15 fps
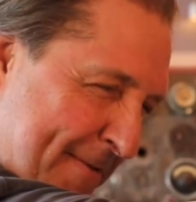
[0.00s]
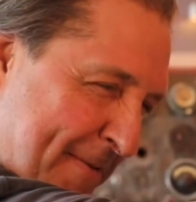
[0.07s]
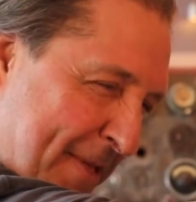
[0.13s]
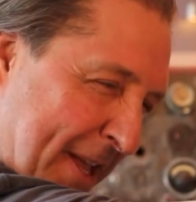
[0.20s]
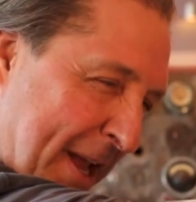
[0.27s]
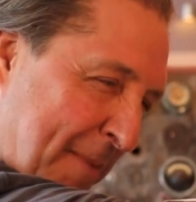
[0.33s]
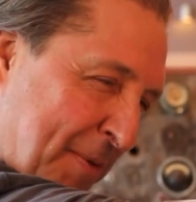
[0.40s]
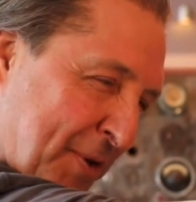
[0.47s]

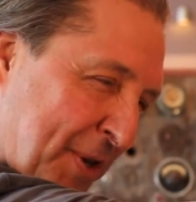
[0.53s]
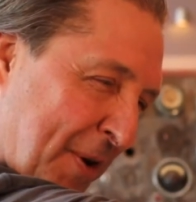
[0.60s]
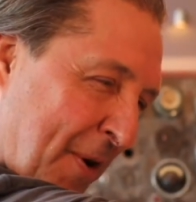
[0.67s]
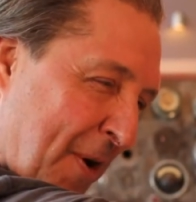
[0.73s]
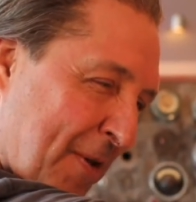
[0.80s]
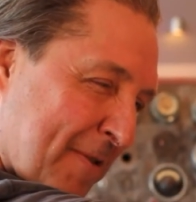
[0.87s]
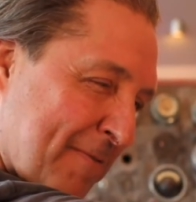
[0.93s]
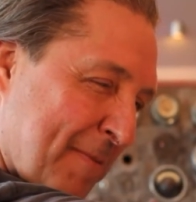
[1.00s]
Like I'm using
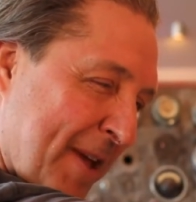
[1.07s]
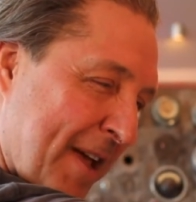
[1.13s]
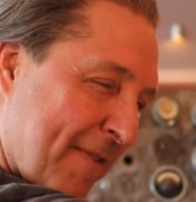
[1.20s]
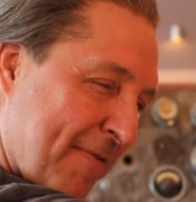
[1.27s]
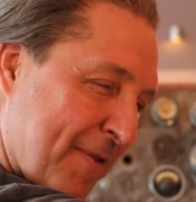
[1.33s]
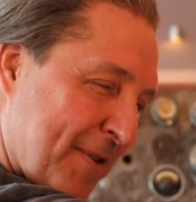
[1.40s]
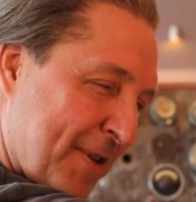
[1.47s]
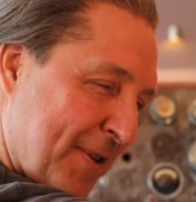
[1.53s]
all of my
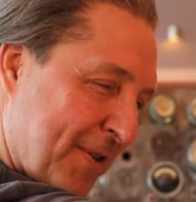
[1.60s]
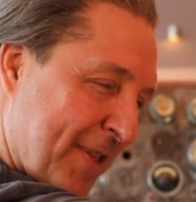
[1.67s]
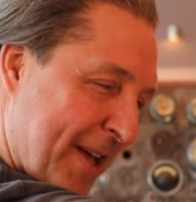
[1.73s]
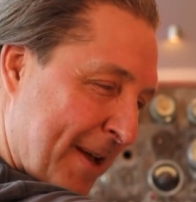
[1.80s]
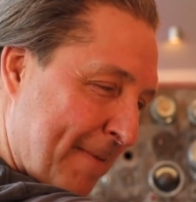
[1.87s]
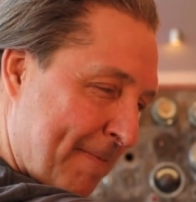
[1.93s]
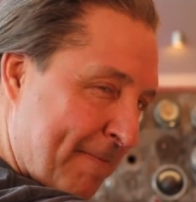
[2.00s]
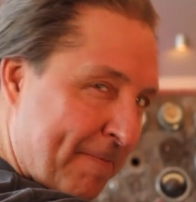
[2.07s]
effort to do
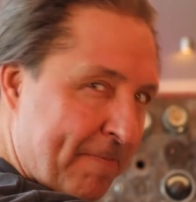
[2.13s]
that.